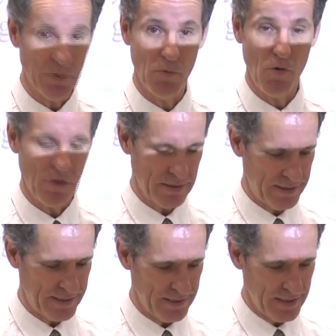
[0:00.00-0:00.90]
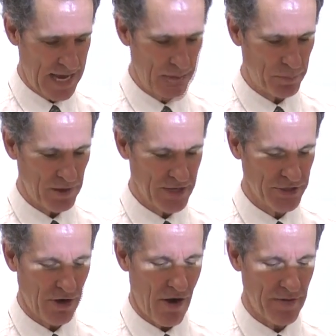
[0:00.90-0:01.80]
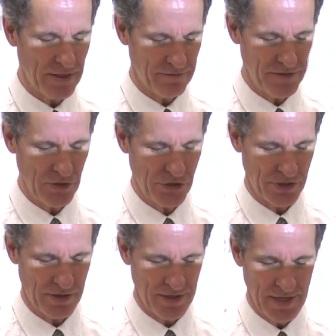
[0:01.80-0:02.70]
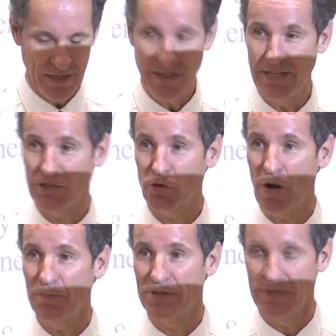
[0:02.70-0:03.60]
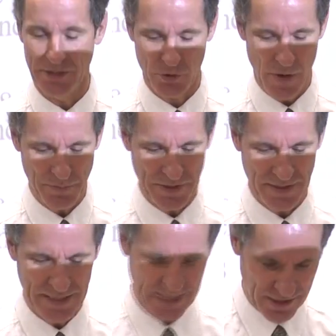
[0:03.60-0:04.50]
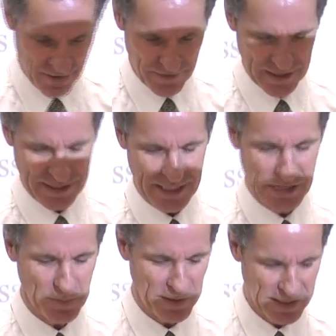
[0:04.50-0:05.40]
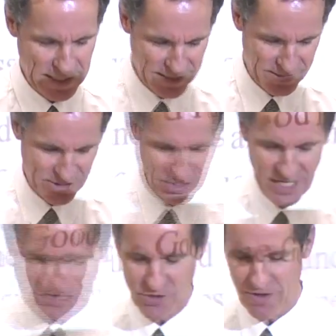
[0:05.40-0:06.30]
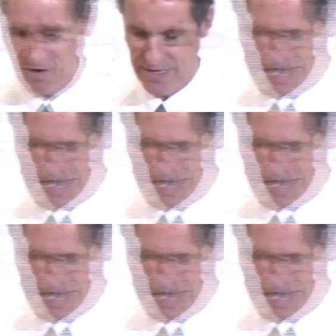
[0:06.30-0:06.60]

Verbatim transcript: rewards and pleasure are in the future. The disruption, discomfort, and discipline needed to change are there